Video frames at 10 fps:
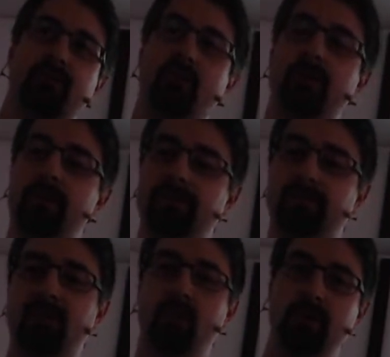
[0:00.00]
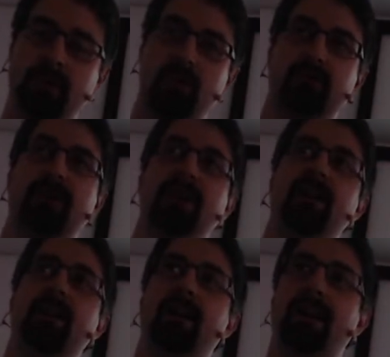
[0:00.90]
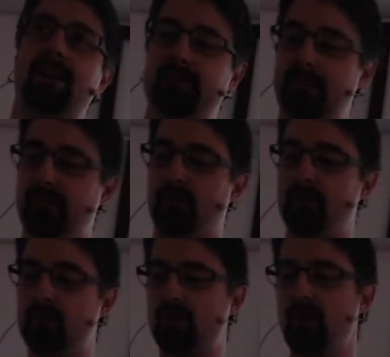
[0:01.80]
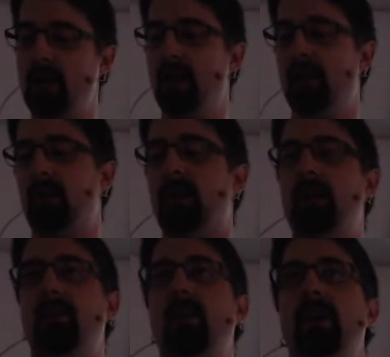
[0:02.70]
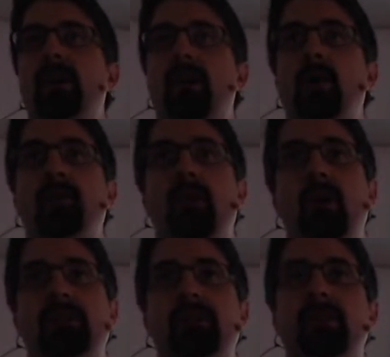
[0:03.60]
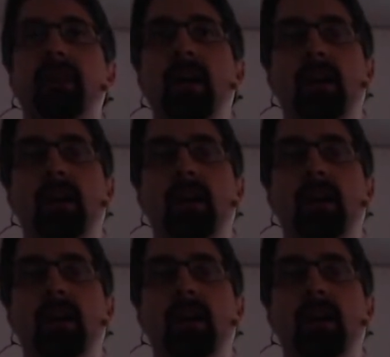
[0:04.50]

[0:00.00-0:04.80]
service only containing Elasticsearch, where a broader